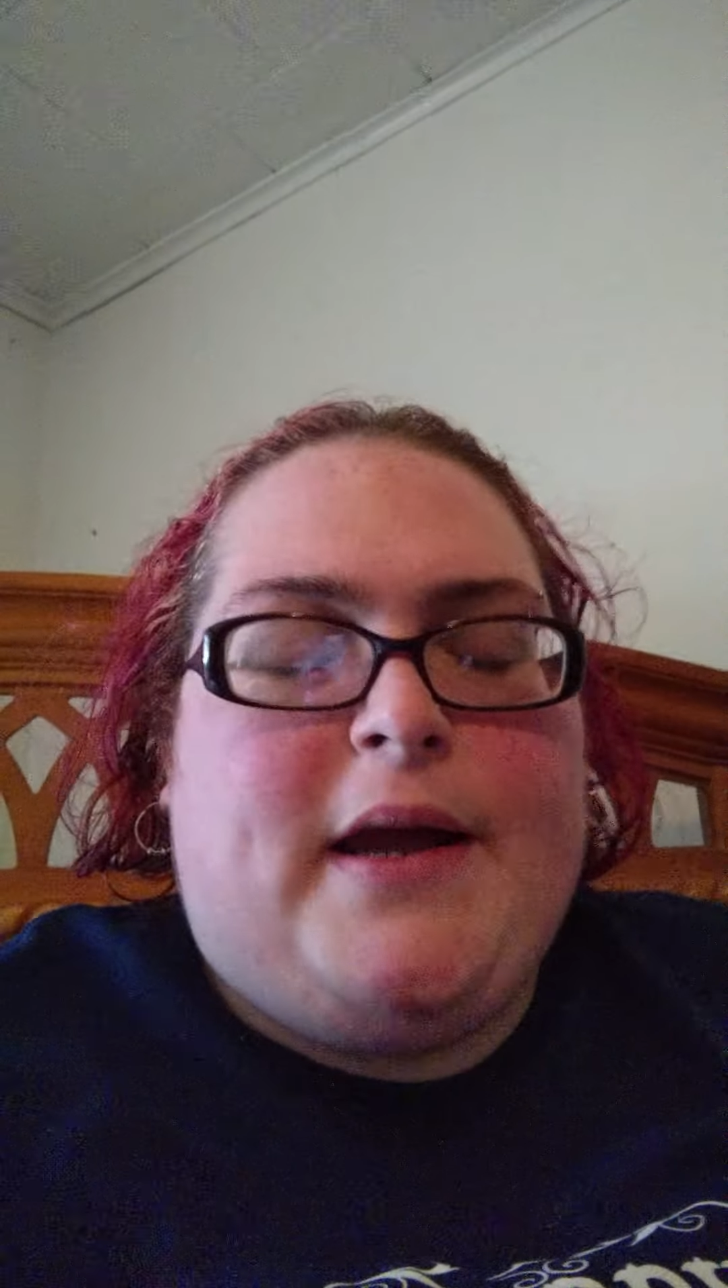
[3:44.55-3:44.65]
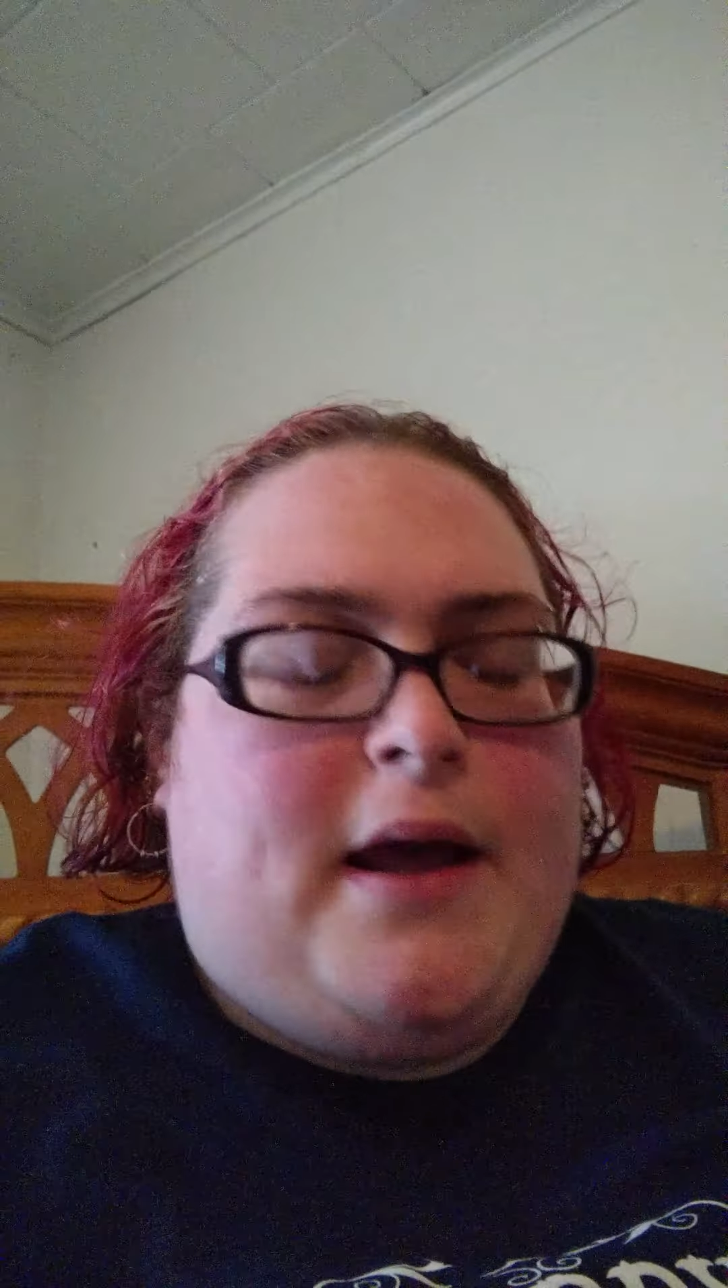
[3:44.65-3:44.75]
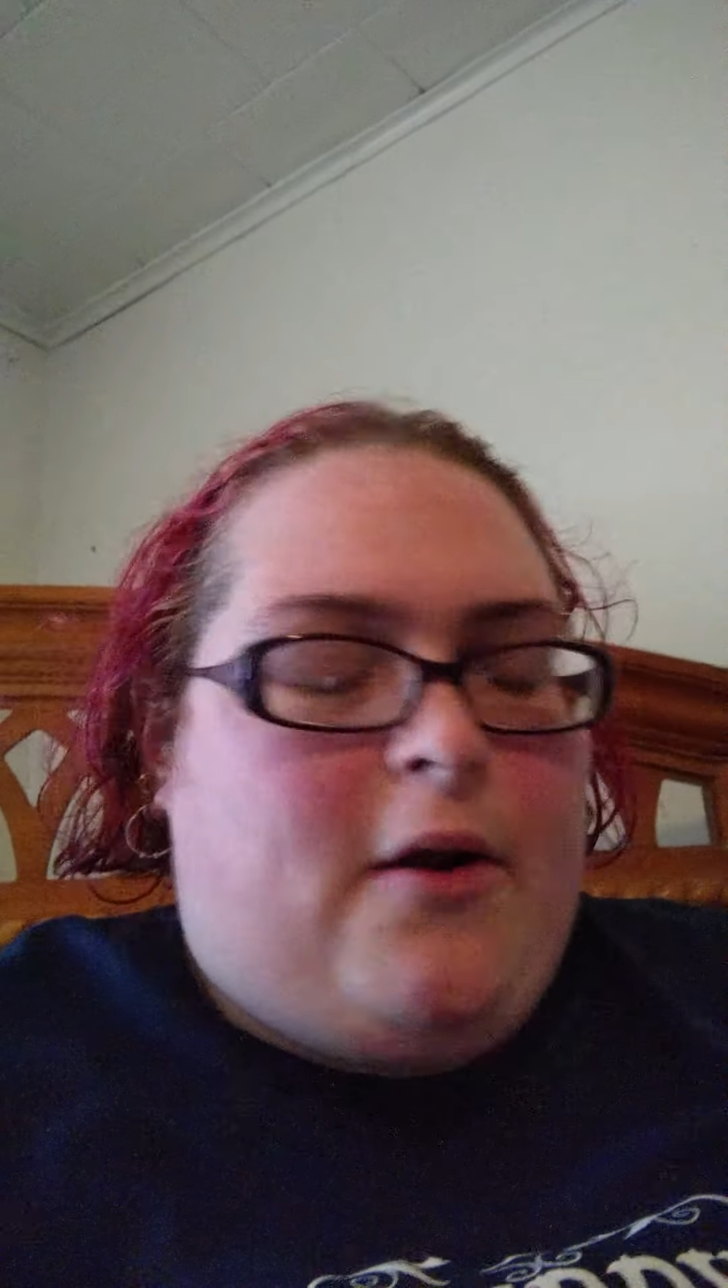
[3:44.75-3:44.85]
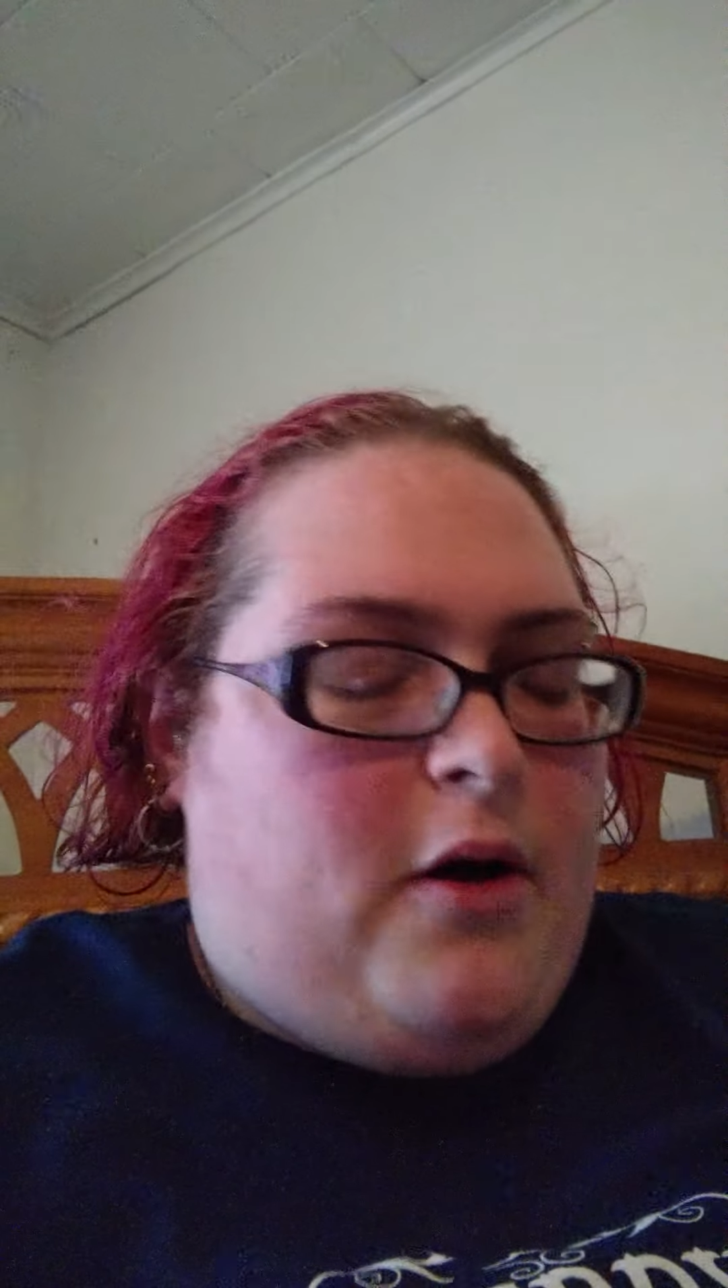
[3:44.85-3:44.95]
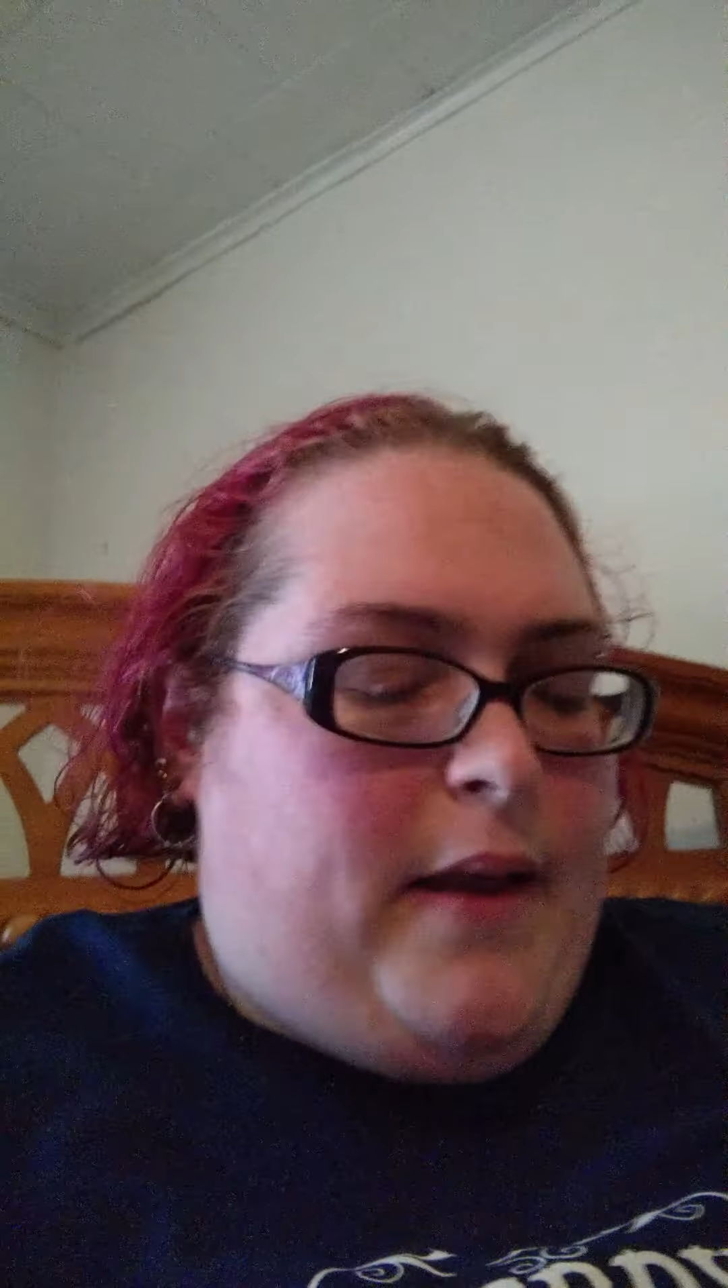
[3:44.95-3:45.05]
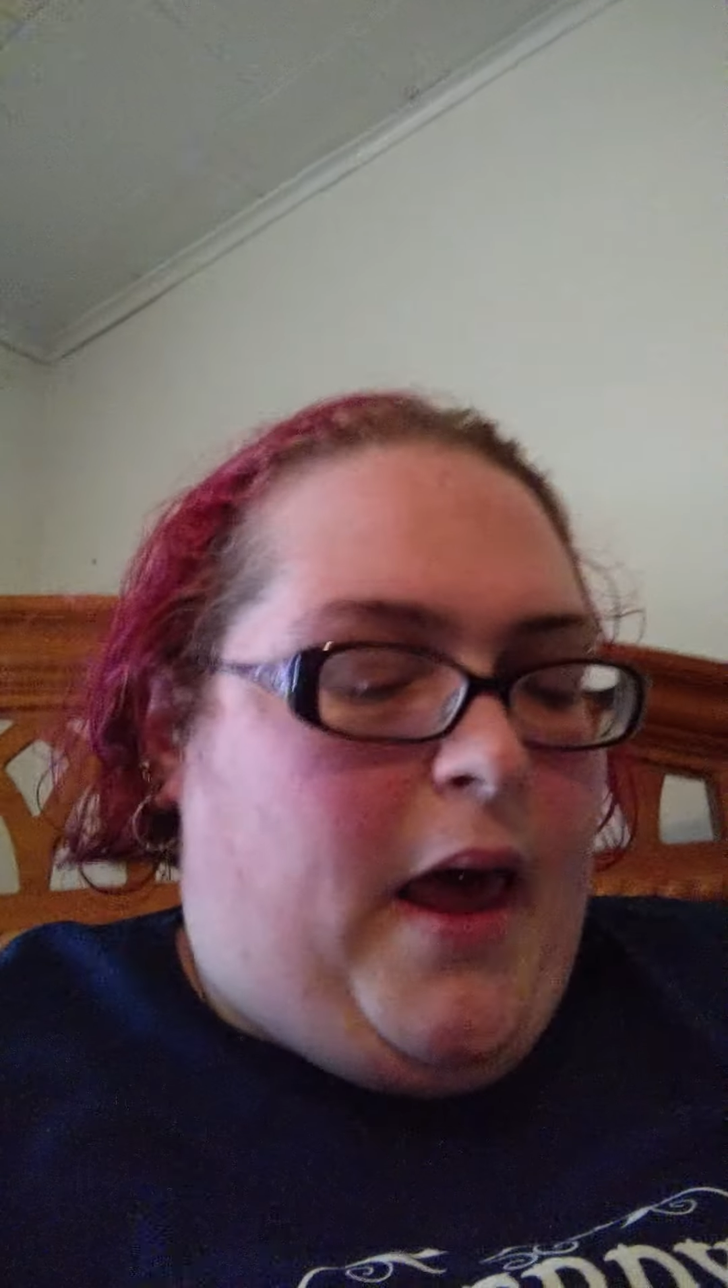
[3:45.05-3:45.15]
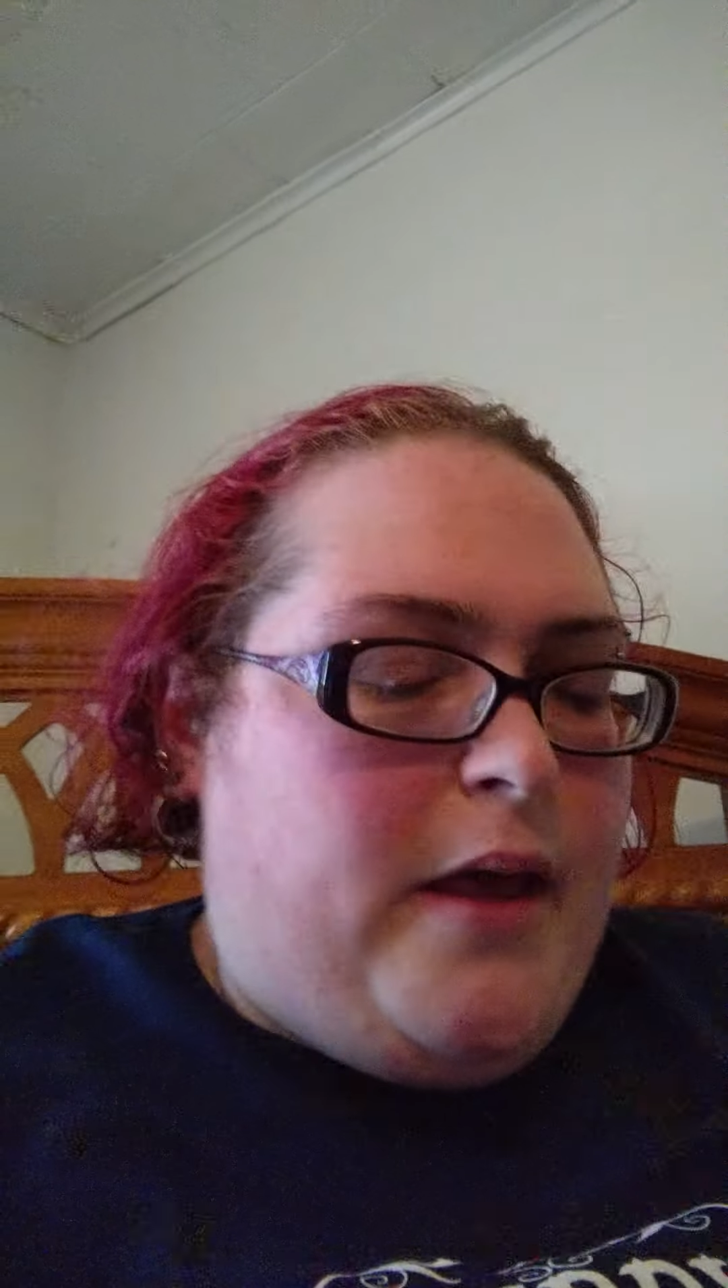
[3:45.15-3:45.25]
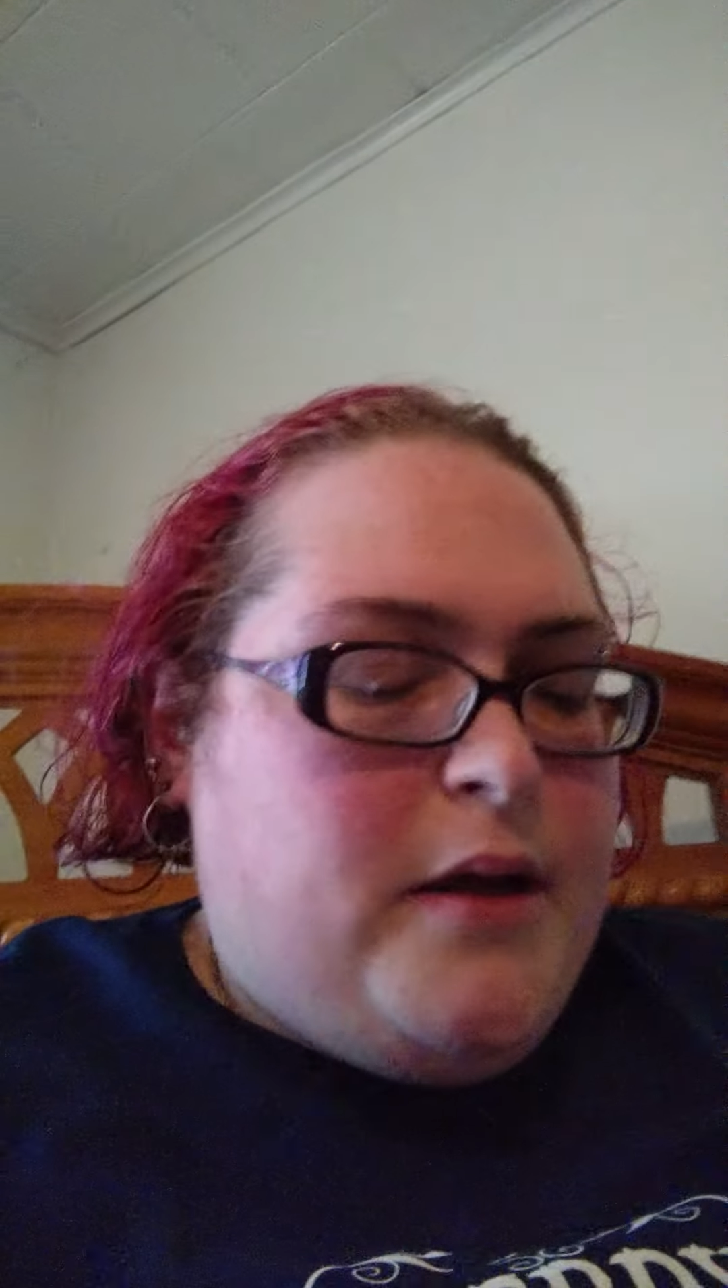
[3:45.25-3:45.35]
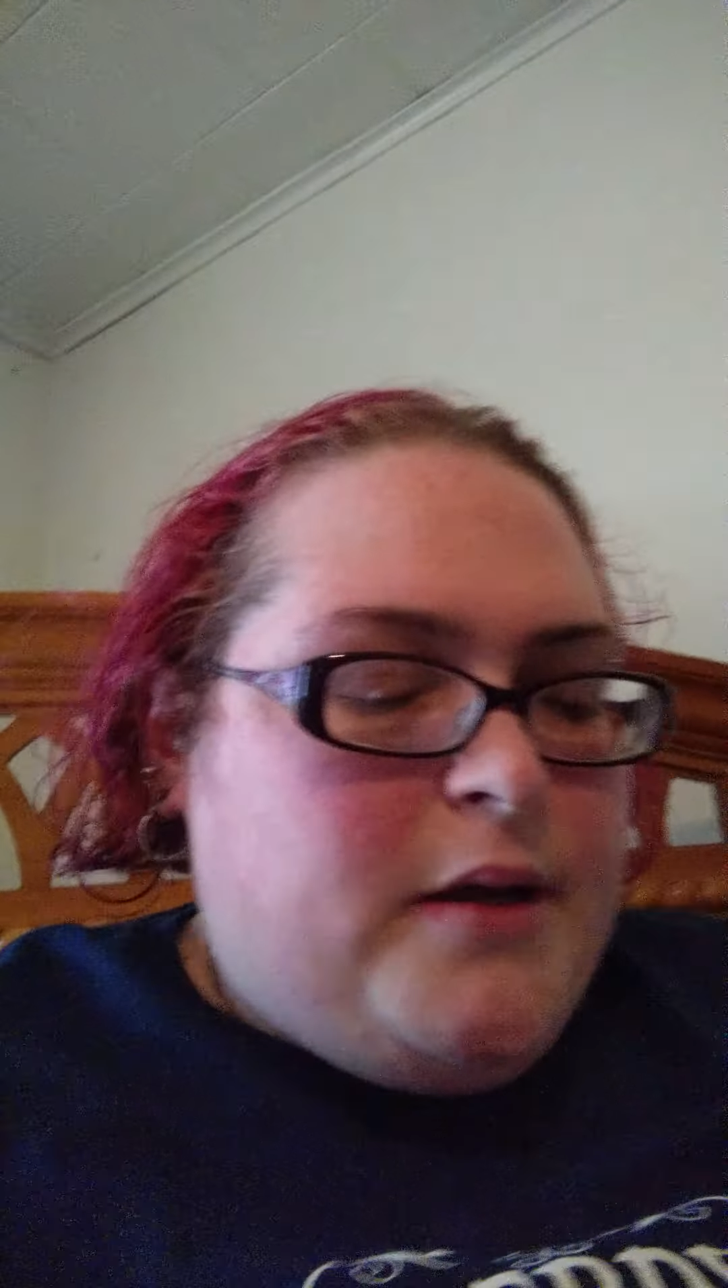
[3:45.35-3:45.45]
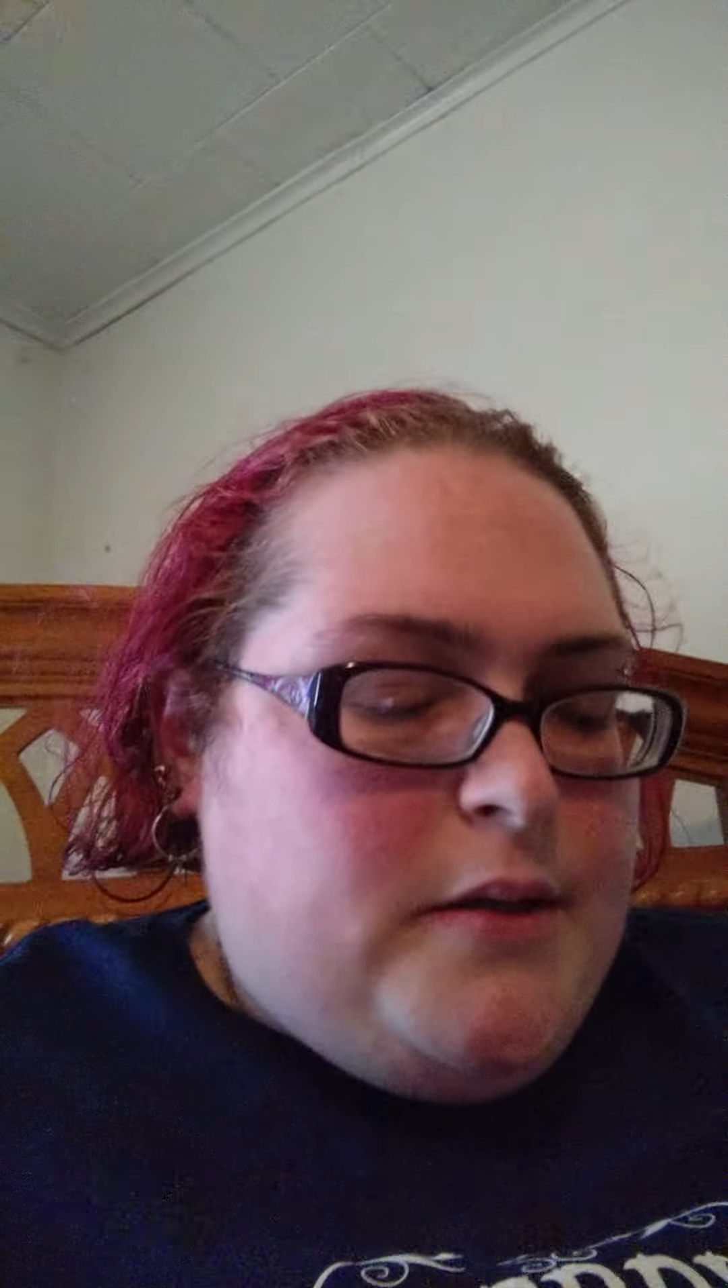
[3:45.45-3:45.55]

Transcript: to get on that.